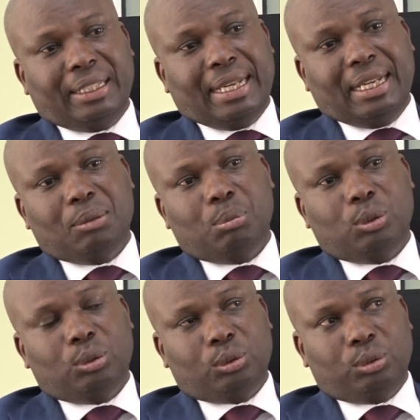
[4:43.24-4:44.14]
They are
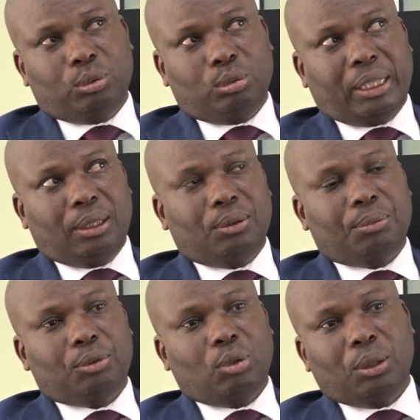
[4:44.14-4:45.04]
able to
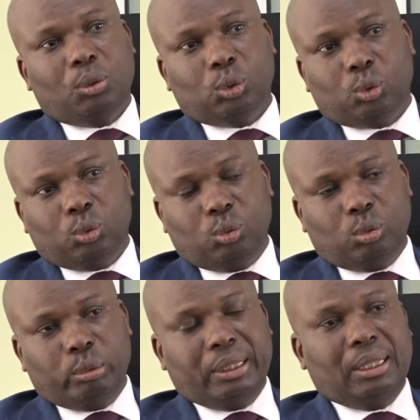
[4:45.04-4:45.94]
adopt one or two